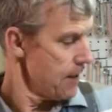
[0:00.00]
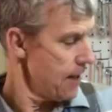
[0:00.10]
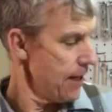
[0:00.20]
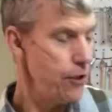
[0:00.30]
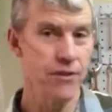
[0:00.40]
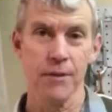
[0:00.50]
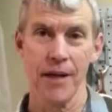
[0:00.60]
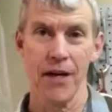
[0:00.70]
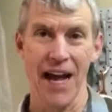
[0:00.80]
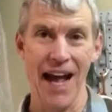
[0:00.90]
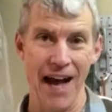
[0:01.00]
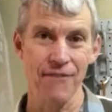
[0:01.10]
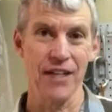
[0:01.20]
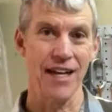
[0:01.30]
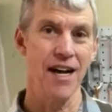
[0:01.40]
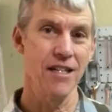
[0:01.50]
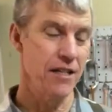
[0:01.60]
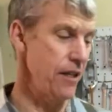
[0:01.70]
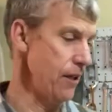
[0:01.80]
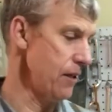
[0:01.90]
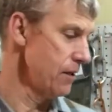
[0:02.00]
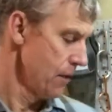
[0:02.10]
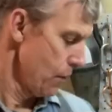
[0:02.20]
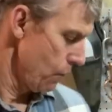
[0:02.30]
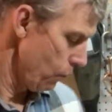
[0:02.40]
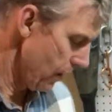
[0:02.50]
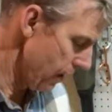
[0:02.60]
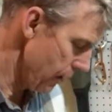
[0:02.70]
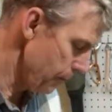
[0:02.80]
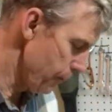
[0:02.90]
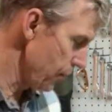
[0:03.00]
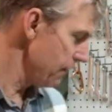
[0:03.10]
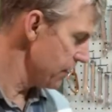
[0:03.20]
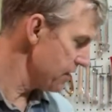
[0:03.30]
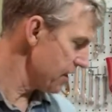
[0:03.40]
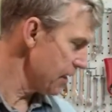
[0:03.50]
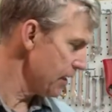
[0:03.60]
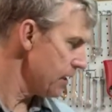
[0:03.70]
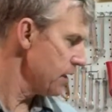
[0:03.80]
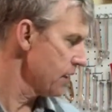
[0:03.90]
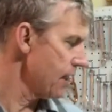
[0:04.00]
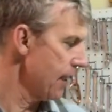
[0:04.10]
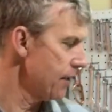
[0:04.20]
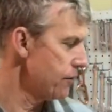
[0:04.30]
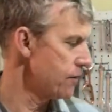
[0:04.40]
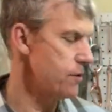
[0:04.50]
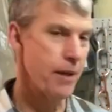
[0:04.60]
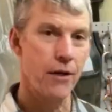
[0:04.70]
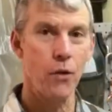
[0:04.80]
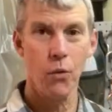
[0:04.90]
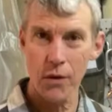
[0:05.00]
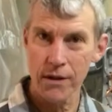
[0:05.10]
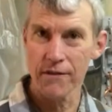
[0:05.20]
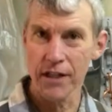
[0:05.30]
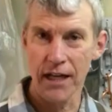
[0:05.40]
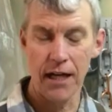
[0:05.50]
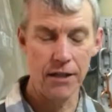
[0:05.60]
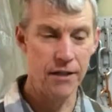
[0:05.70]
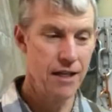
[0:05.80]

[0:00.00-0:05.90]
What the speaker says: I used about half a gallon here, where previously I used about a quarter of a gallon.